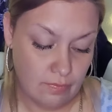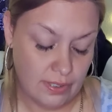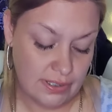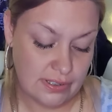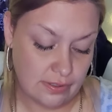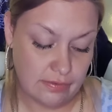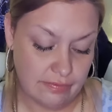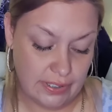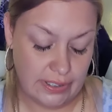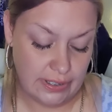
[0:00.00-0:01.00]
Wise girl
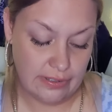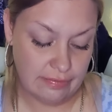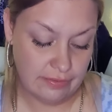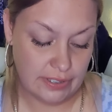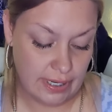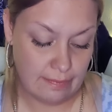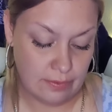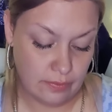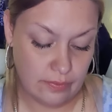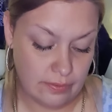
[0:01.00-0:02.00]
fight here for
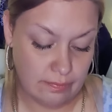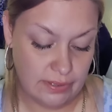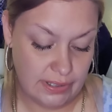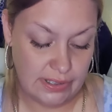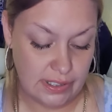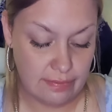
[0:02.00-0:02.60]
Capricorn, please.